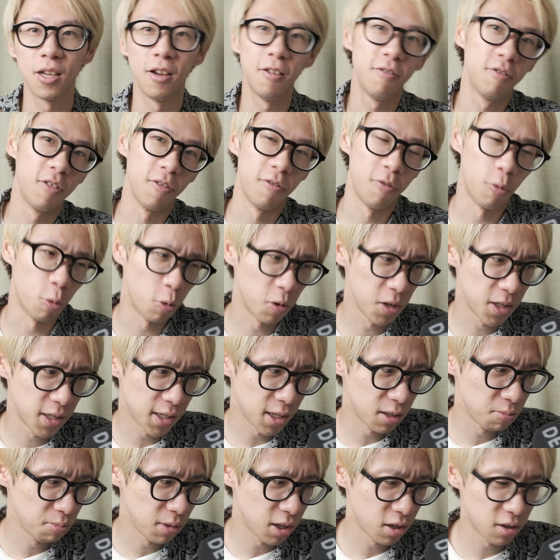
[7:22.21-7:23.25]
of the 40
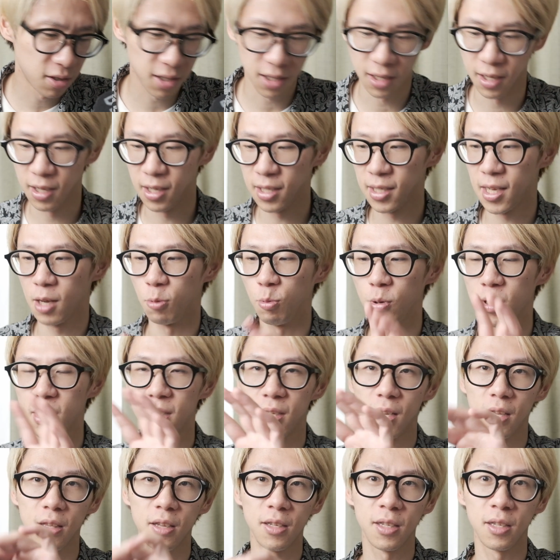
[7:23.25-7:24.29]
centimeters is that when you
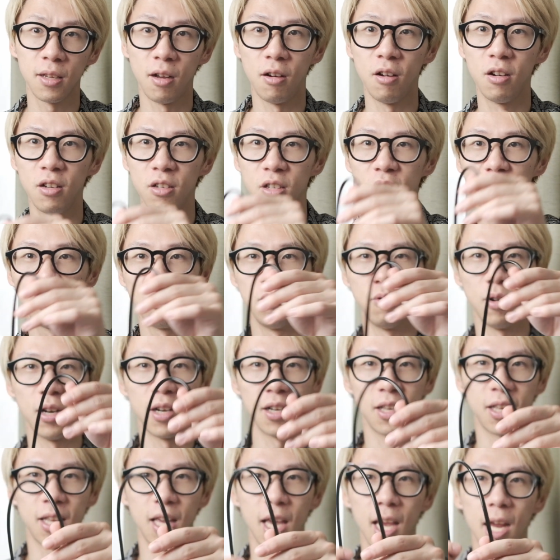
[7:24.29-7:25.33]
stick this onto a
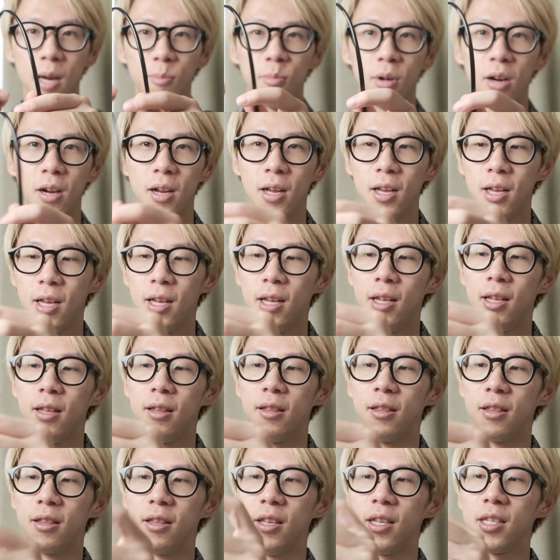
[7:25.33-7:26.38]
camera,
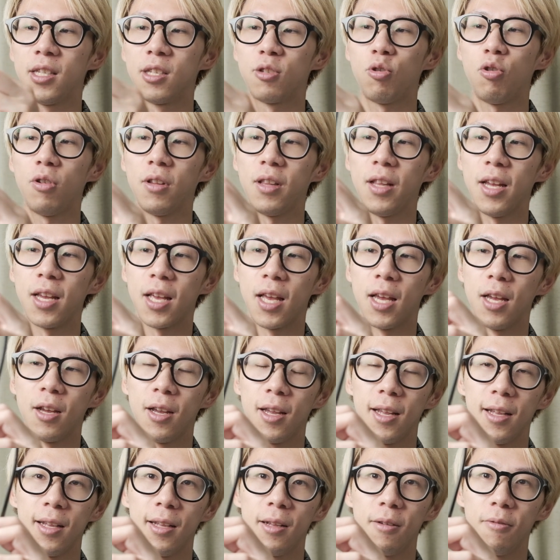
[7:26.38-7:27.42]
this sort of like
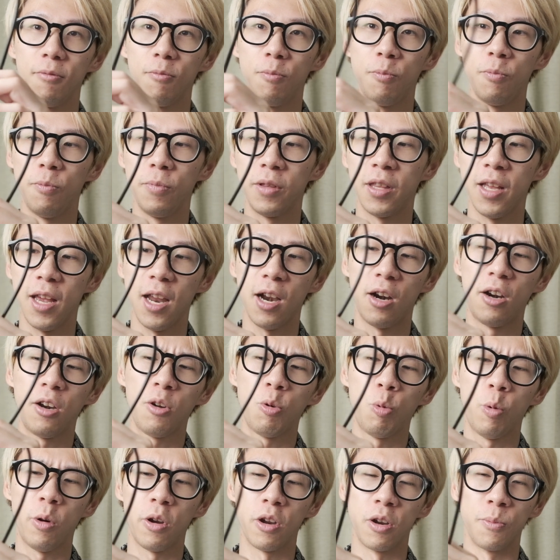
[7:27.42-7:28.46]
the area
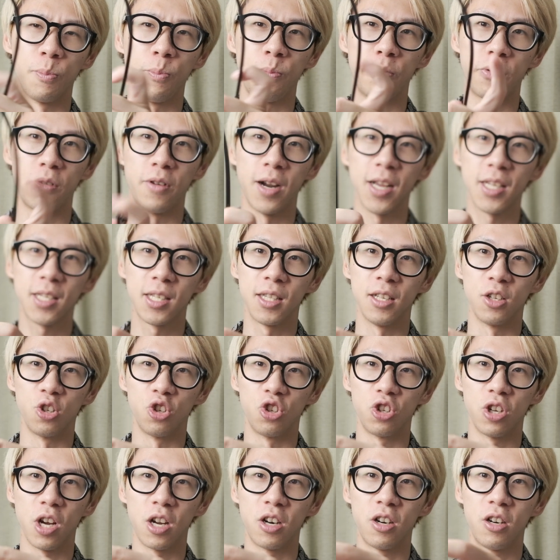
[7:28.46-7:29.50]
where you press the
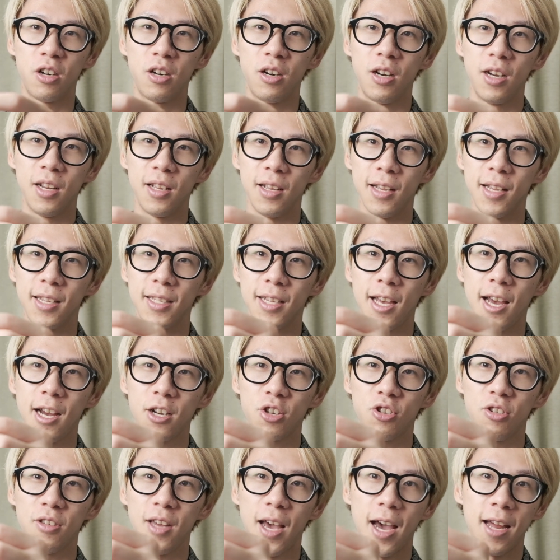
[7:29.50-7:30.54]
shutter is
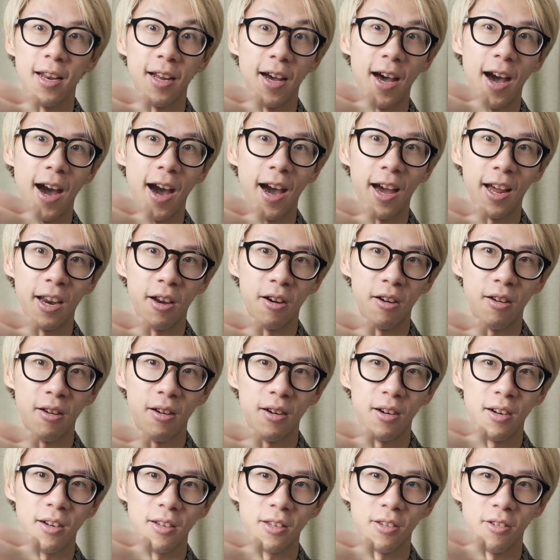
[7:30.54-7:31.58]
actually at a
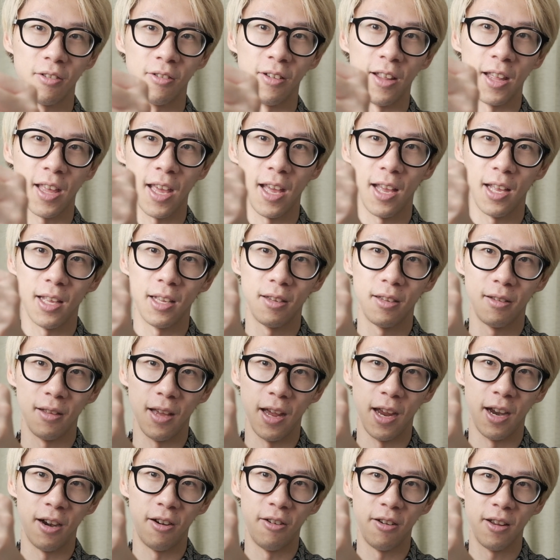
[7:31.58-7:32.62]
higher sort of like
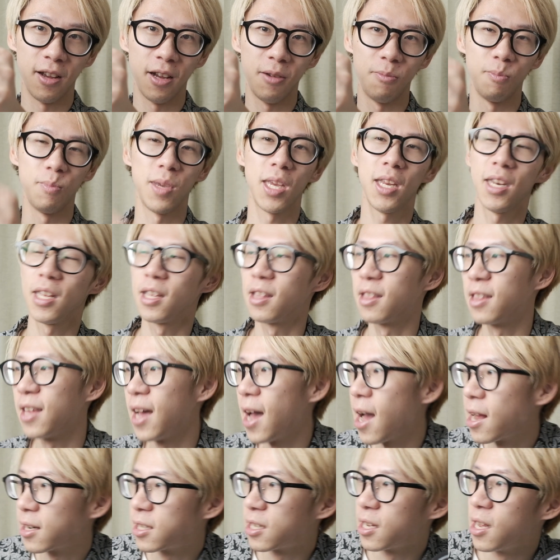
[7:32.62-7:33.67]
area, meaning
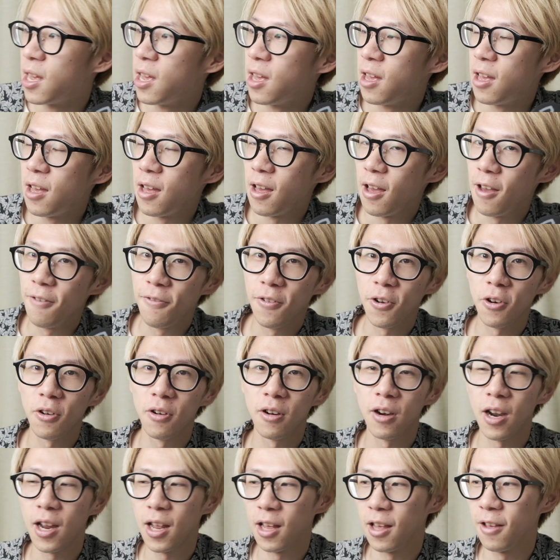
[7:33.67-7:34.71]
that if
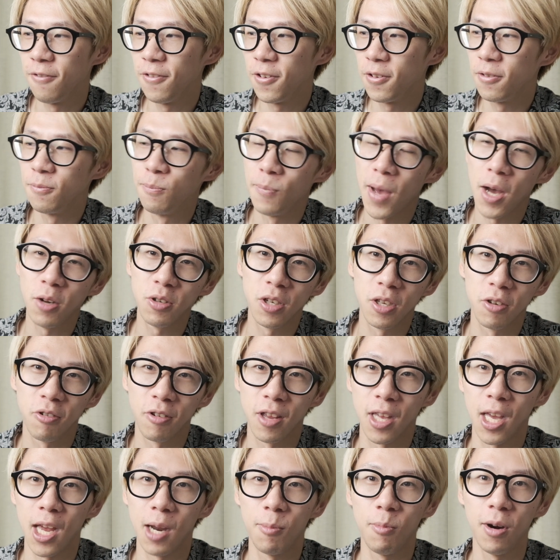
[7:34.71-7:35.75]
you mount your
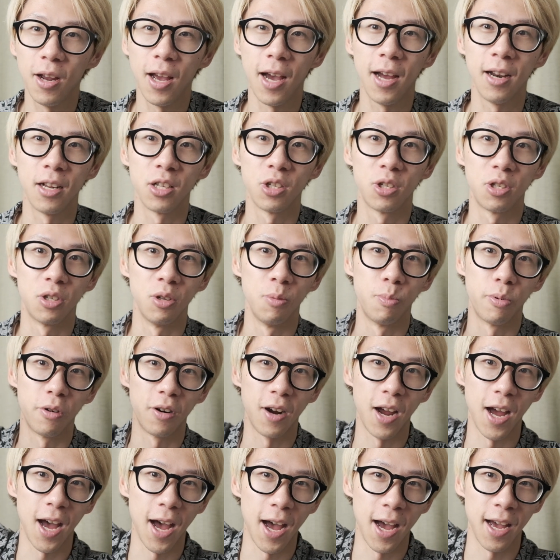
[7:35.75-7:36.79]
camera at a super
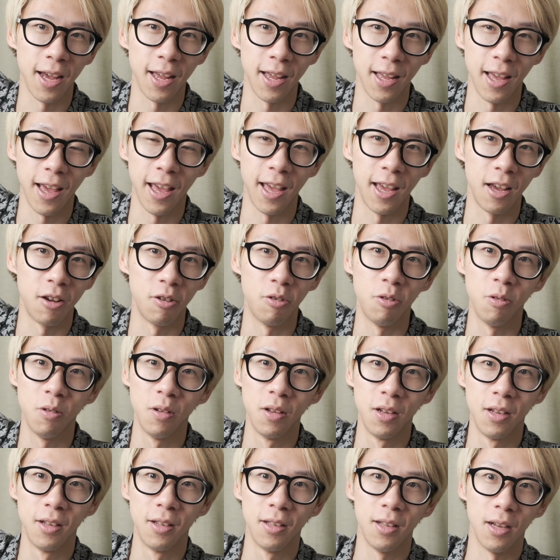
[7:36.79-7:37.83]
high angle
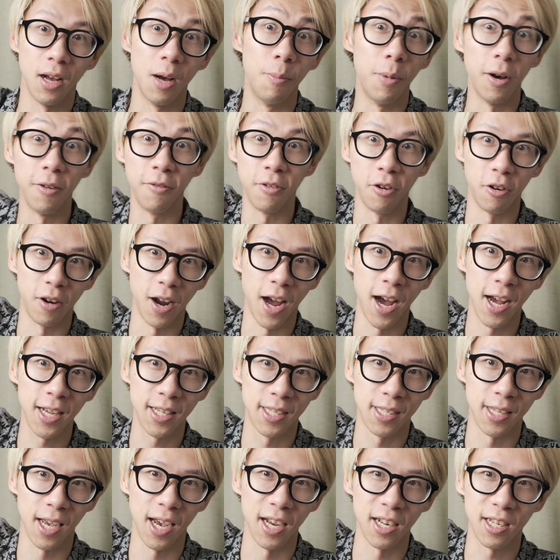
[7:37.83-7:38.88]
above your
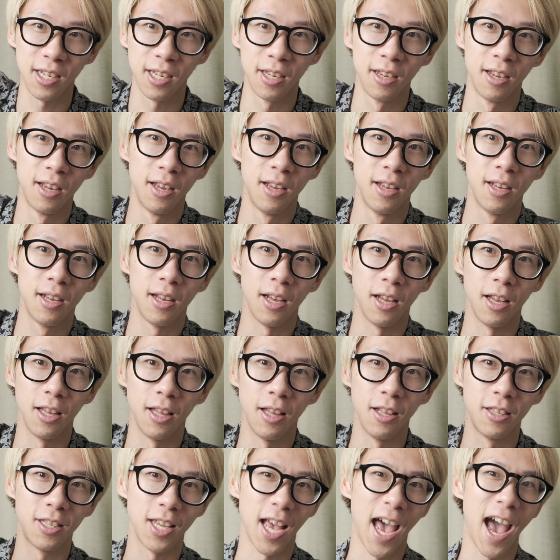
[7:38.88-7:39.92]
eyesight,
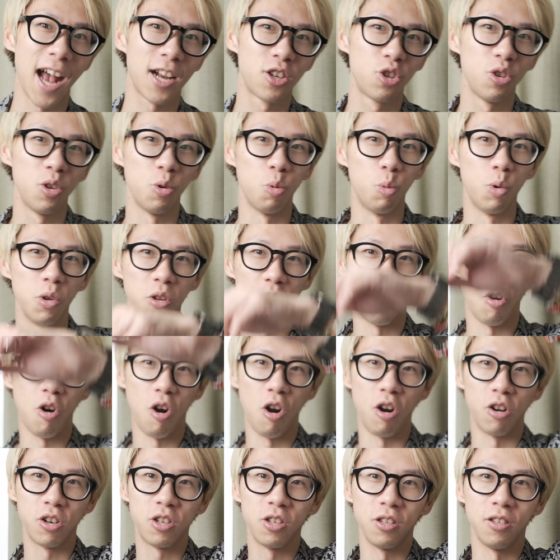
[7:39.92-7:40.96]
it's actually really
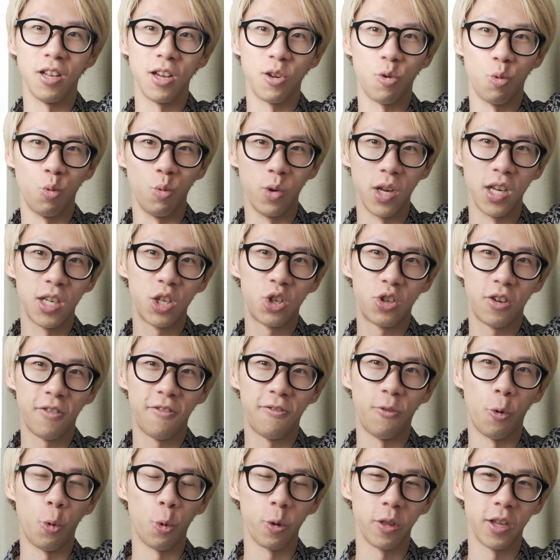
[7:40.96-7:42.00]
hard to like reach
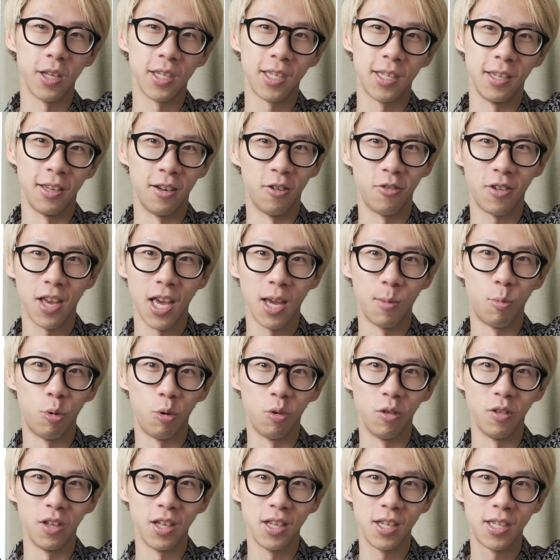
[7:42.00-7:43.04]
for this, cable
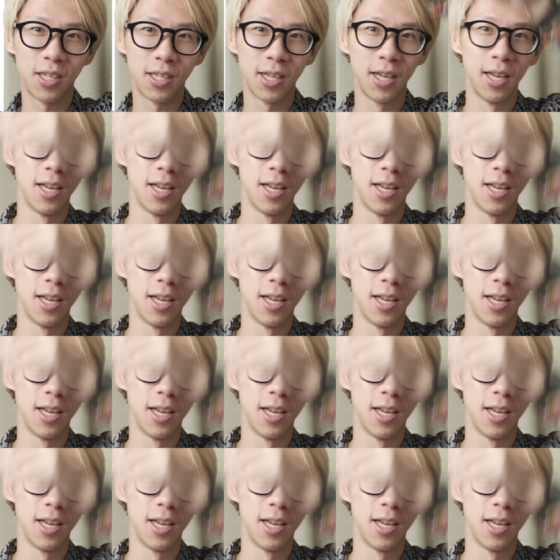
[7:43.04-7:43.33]
release.